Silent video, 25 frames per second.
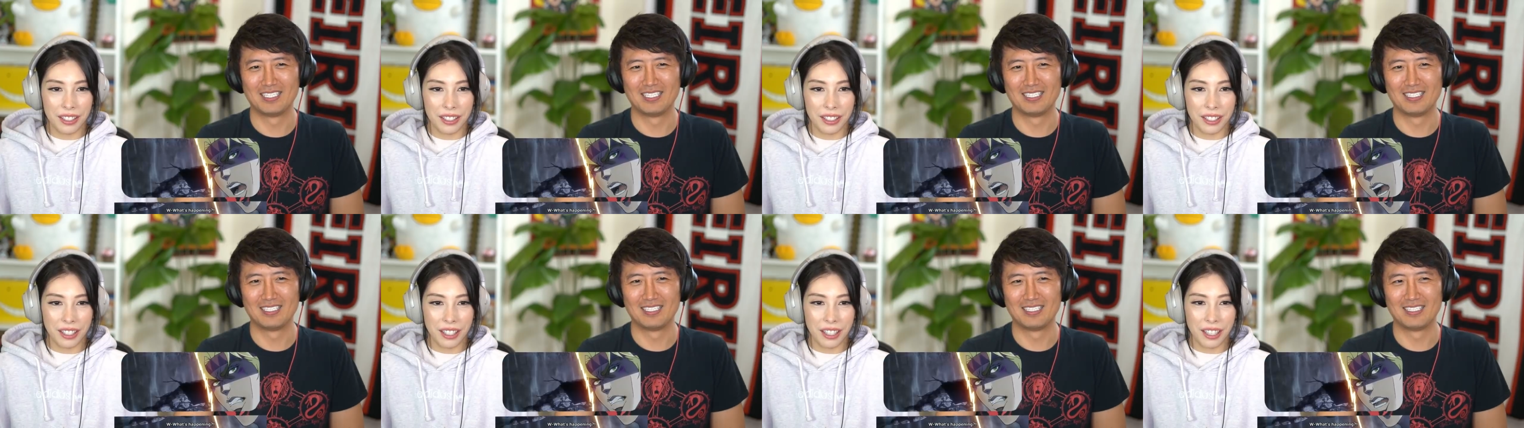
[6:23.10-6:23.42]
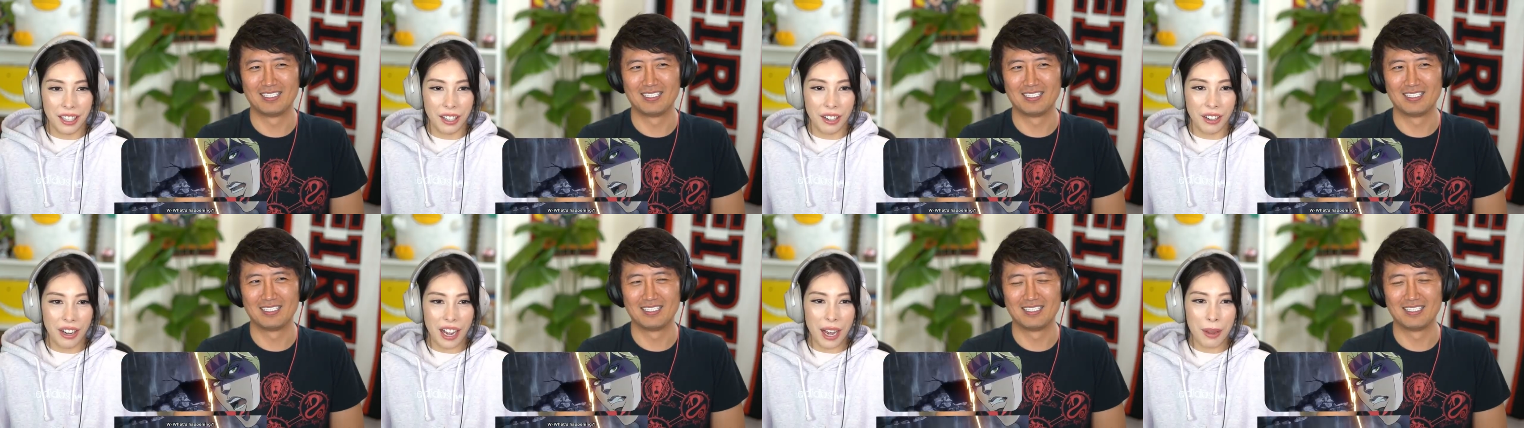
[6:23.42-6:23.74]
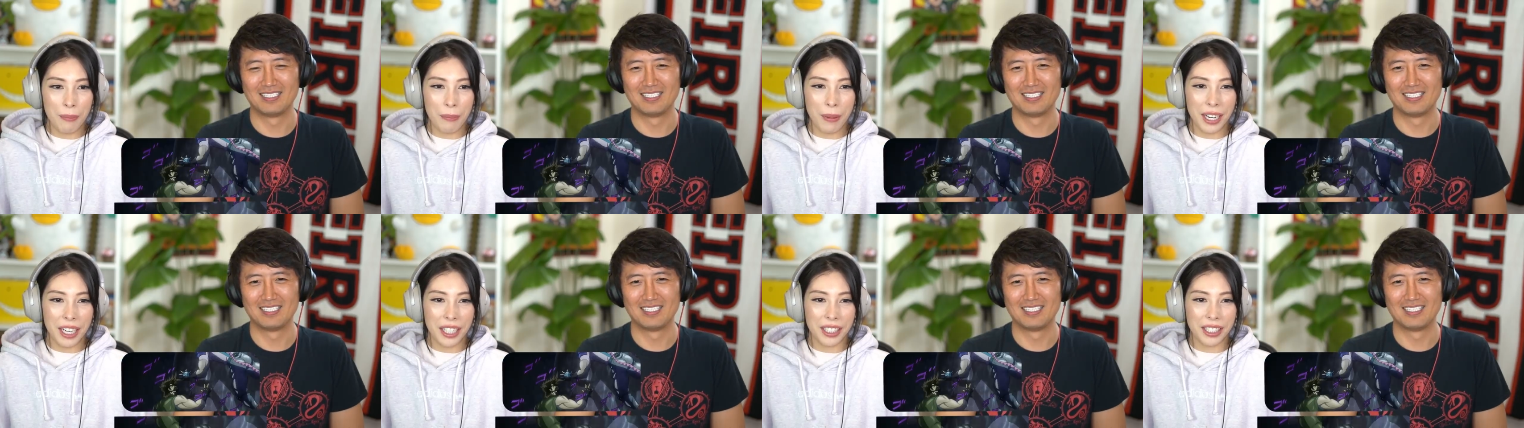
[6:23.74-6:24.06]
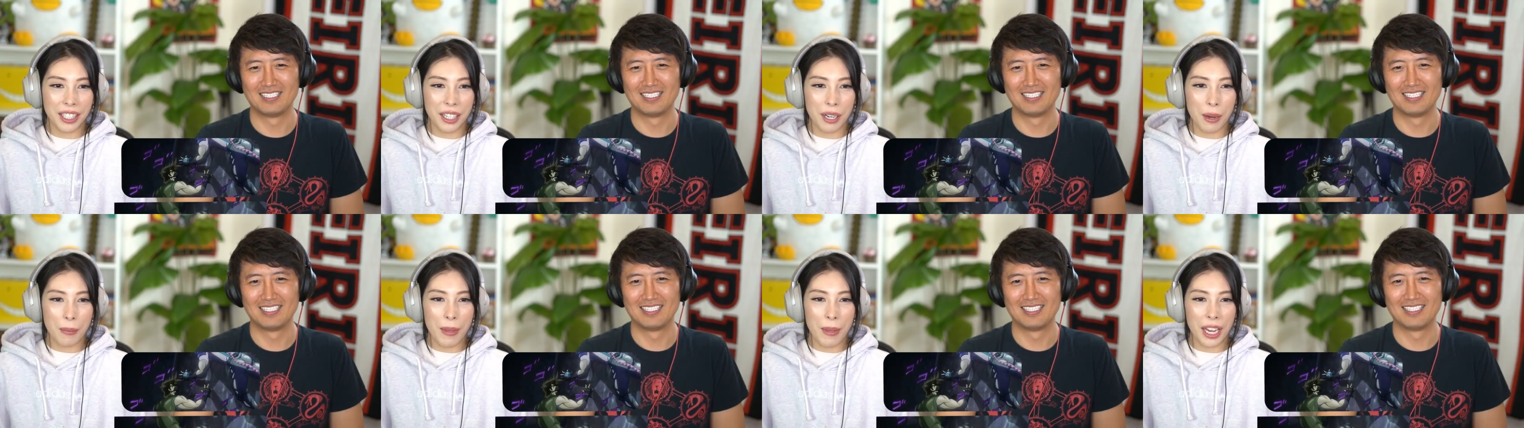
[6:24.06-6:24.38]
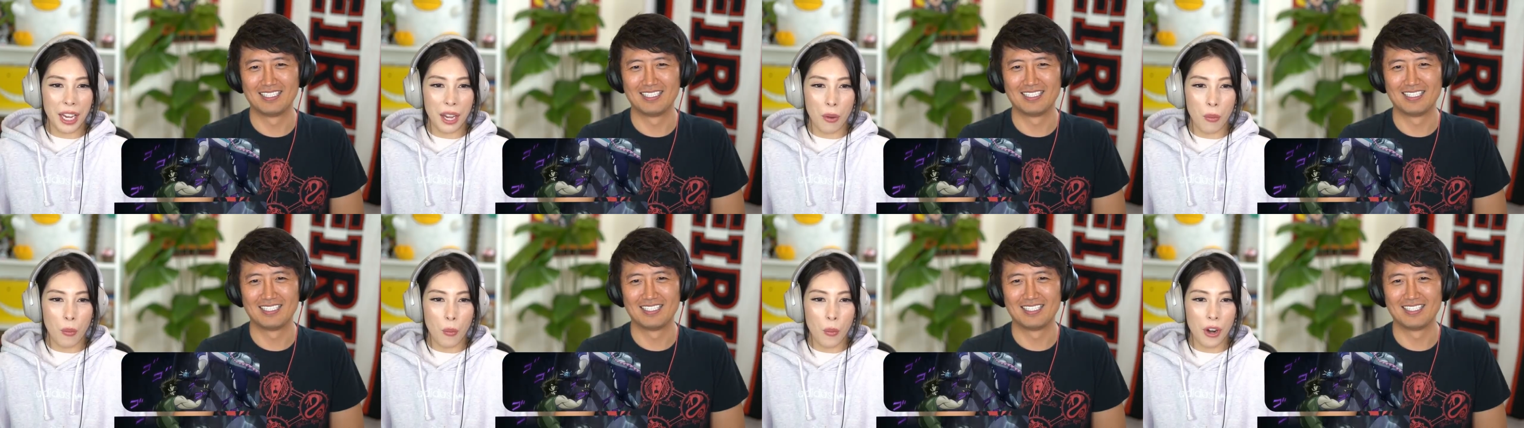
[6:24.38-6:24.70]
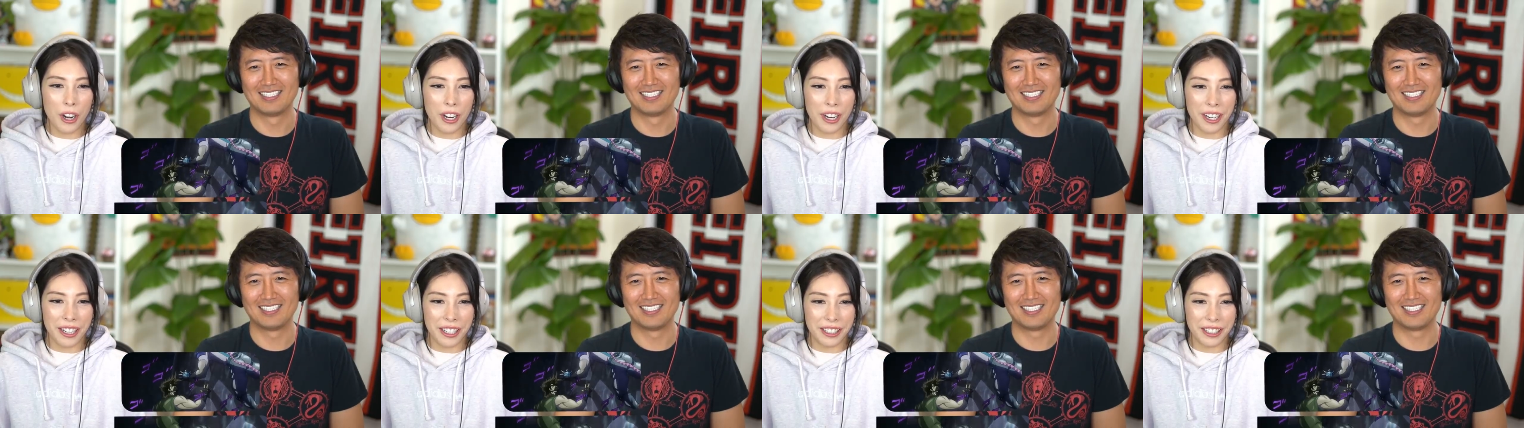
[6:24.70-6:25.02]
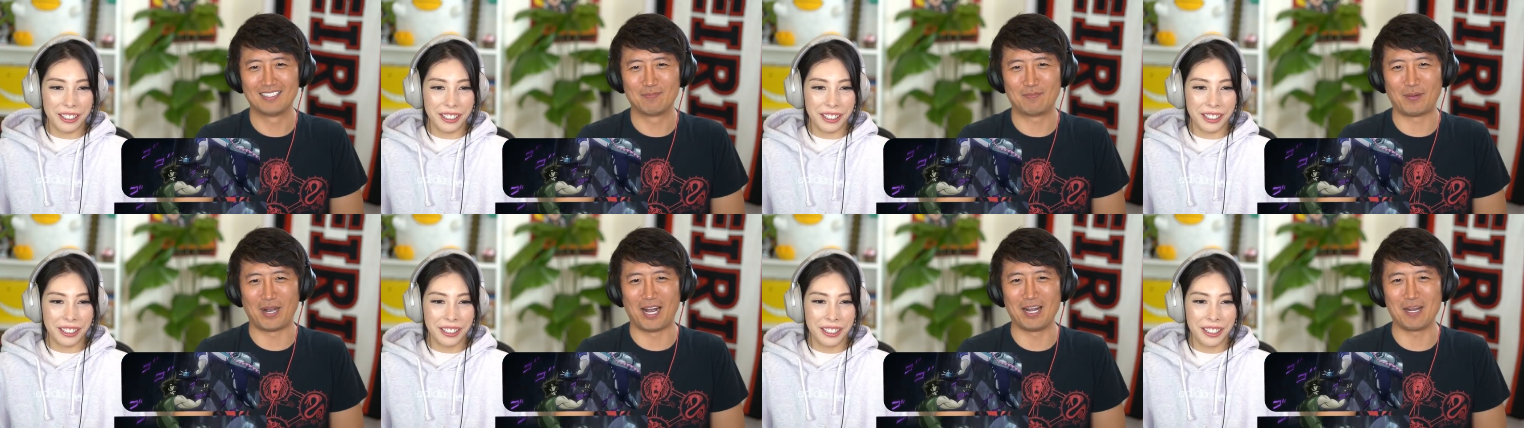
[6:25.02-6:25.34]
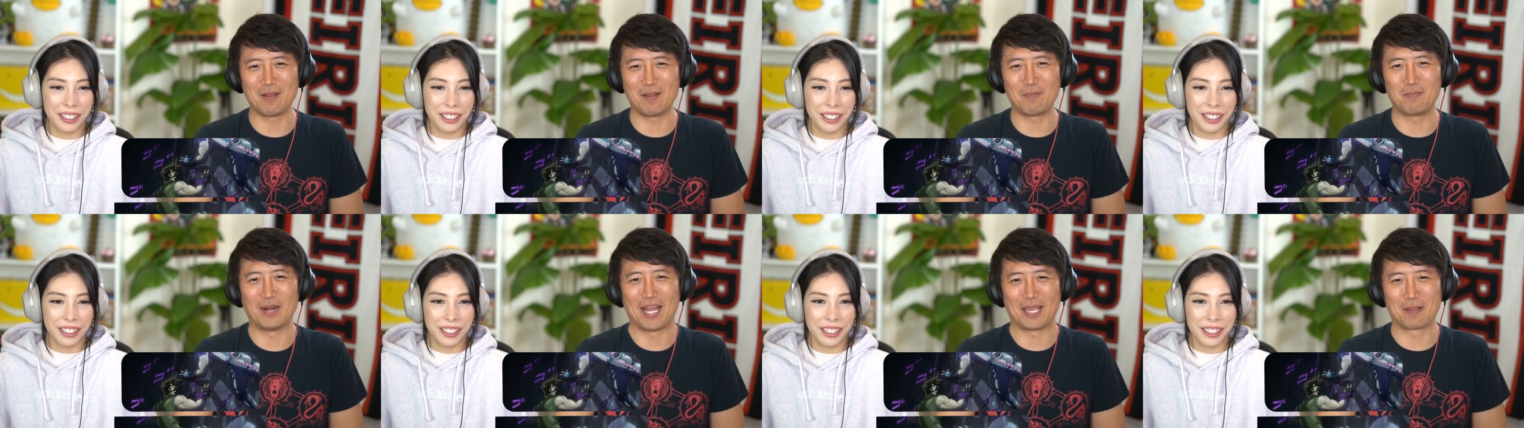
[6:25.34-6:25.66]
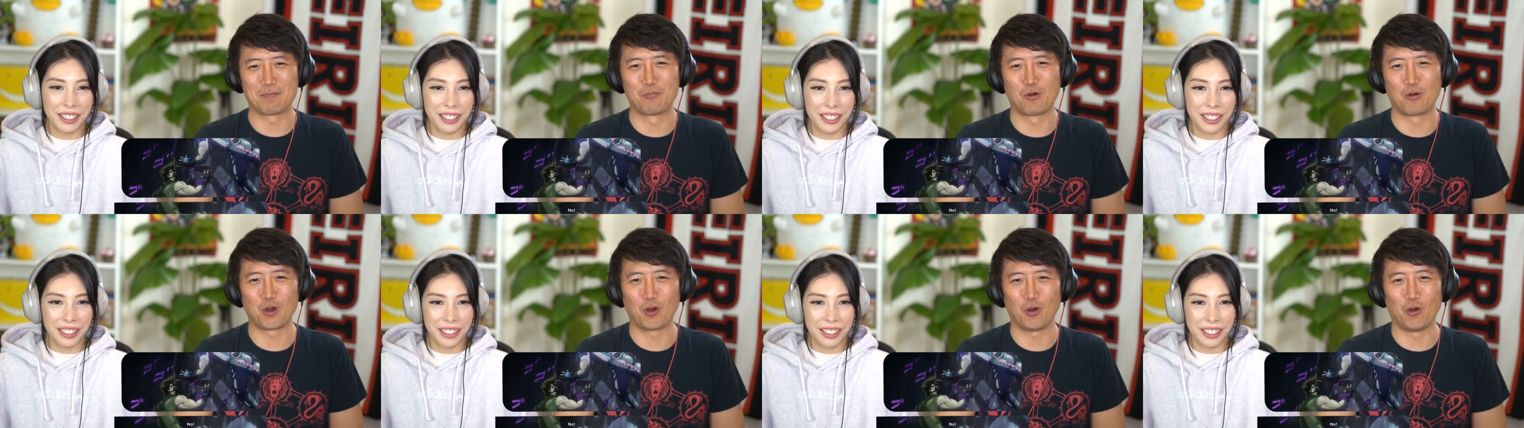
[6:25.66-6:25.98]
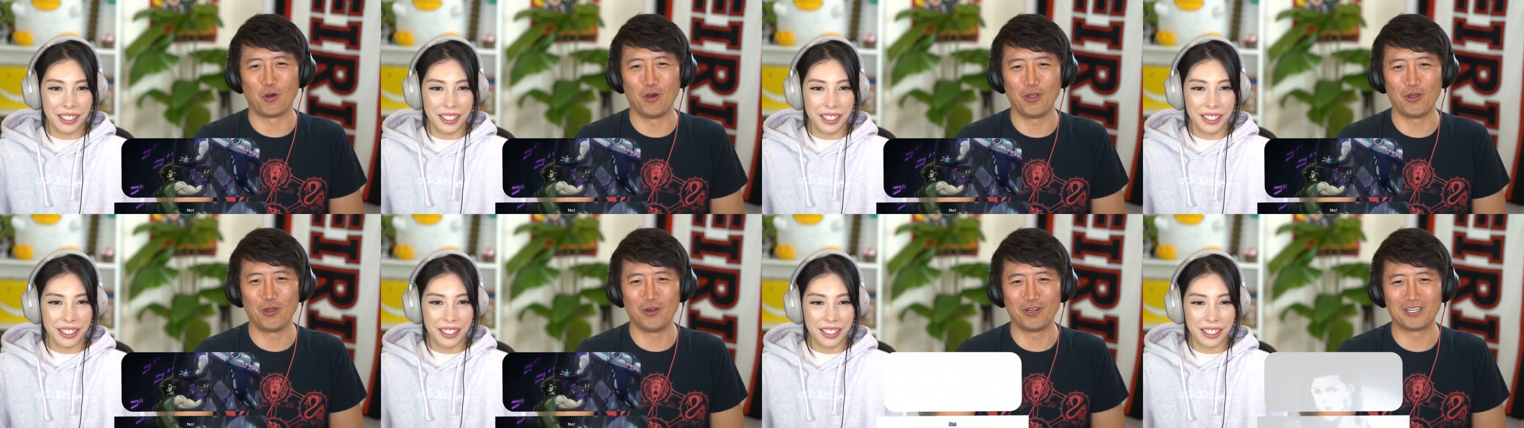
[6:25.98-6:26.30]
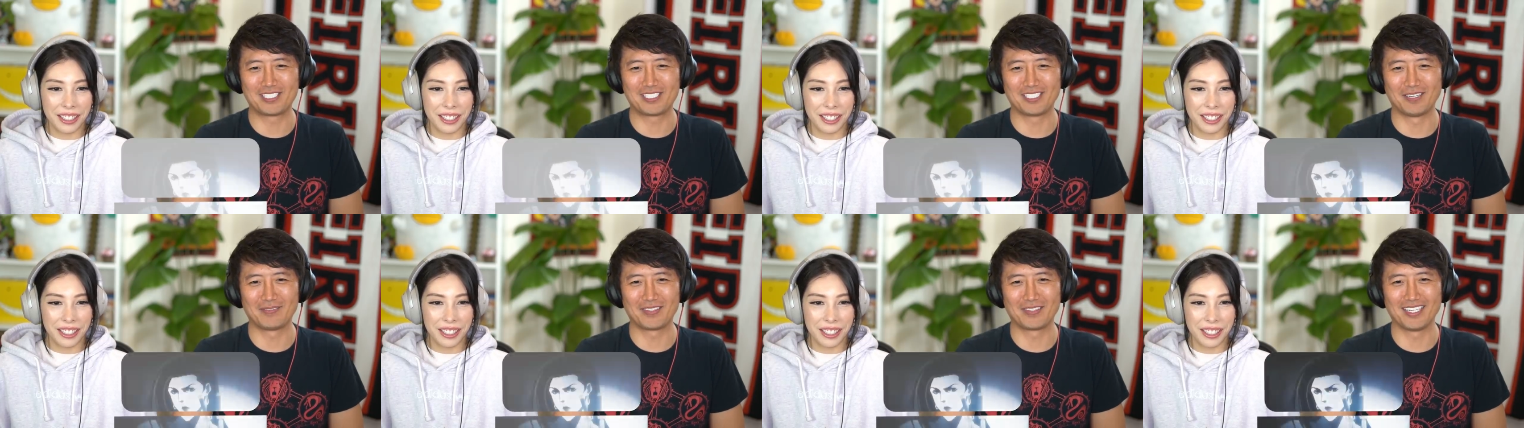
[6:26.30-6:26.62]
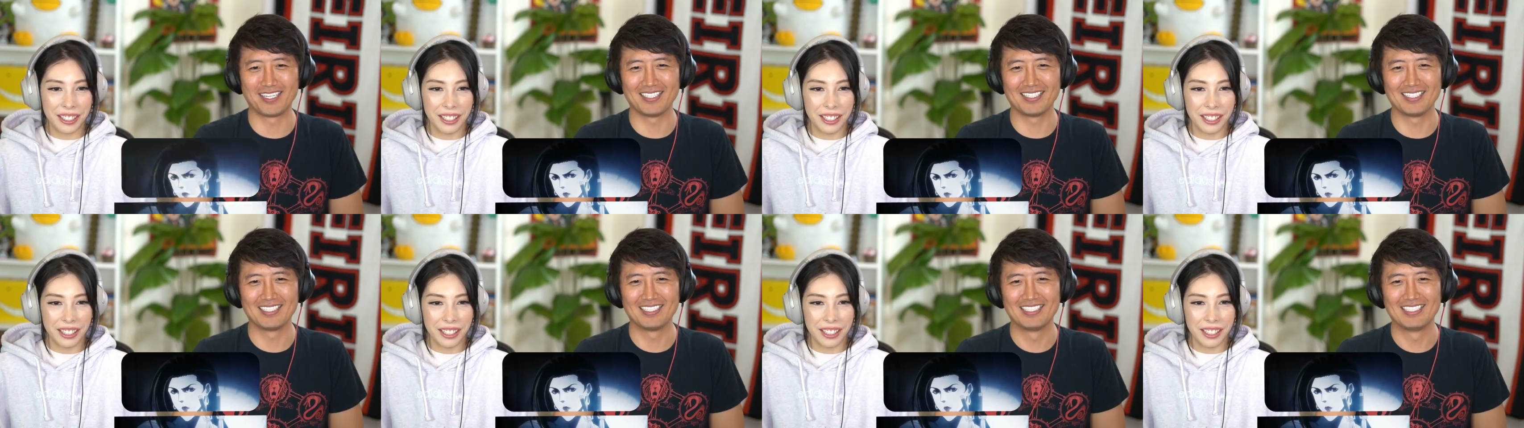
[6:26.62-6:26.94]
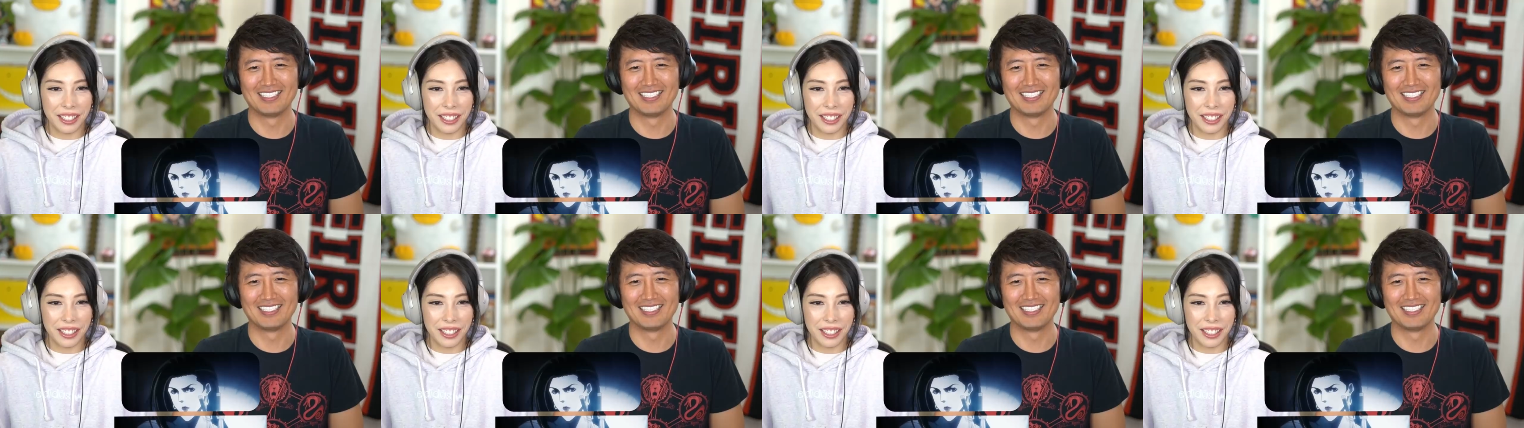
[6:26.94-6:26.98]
Speaker 1: Uh oh, I bet it's gonna make it worse.
Speaker 2: Probably like more oil or something.